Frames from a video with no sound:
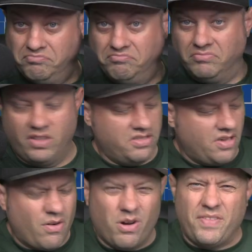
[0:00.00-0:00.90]
Okay, so
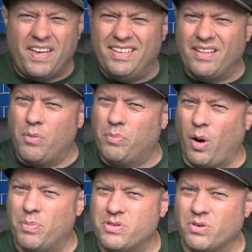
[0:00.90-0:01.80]
I don't know if they did that on
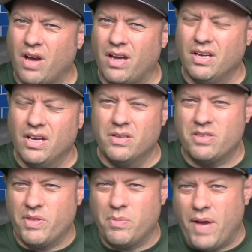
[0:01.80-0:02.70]
purpose or not.
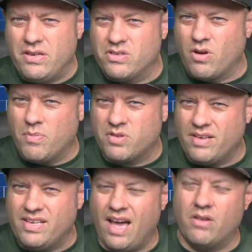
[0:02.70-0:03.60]
Some of the pages are
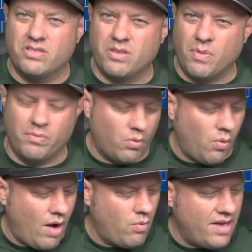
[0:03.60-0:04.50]
upside down and some of them
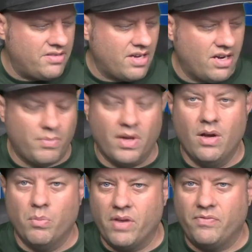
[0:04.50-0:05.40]
are right side up.
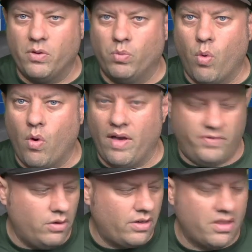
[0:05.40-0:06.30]
But if you if
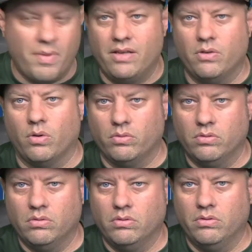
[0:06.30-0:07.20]
you look in the manual,
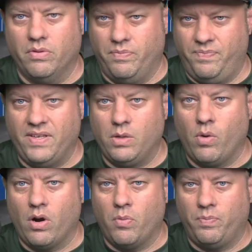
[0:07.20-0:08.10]
the
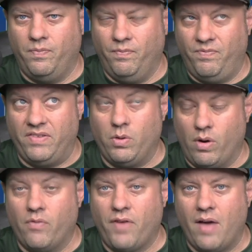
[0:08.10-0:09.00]

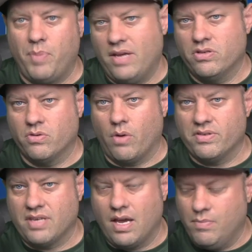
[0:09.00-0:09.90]
5105 pages are all the
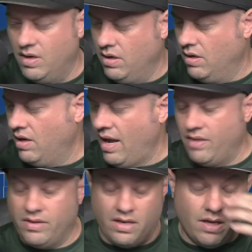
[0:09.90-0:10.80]
same,
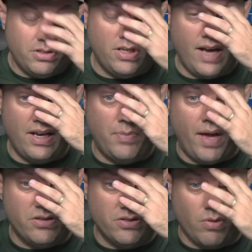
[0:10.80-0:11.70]
and the uh, G90
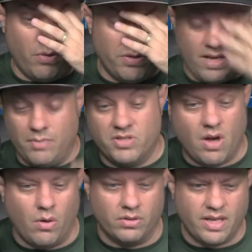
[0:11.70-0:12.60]
pages are all the same.
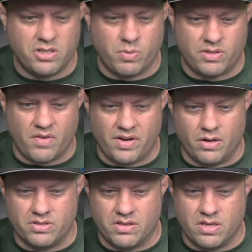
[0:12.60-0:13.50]
So let's switch over here
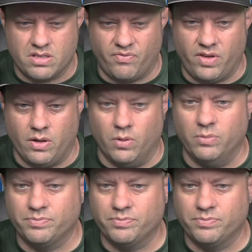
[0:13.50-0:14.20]
to this view